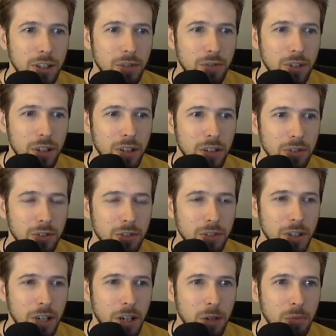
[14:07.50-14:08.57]
advantage of
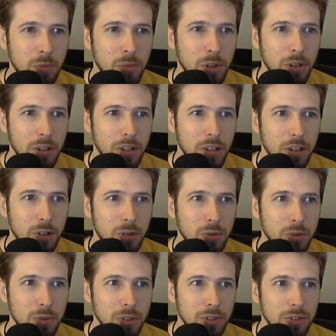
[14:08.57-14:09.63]
that, but I don't
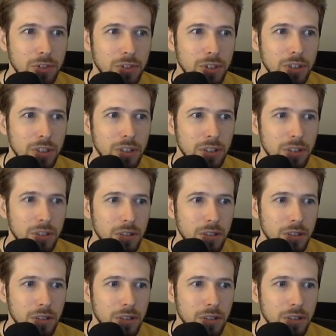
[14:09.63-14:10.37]
really see...